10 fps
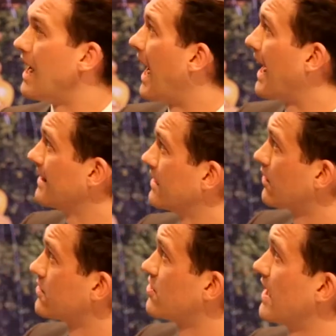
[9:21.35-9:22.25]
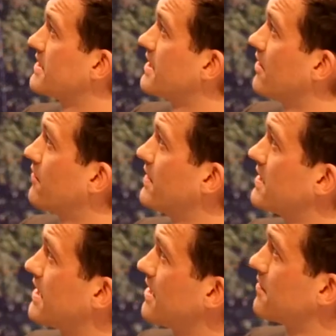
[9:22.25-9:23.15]
highly contractile
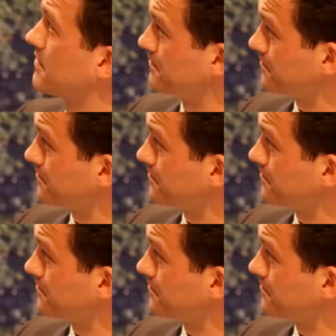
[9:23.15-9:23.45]
phenotype.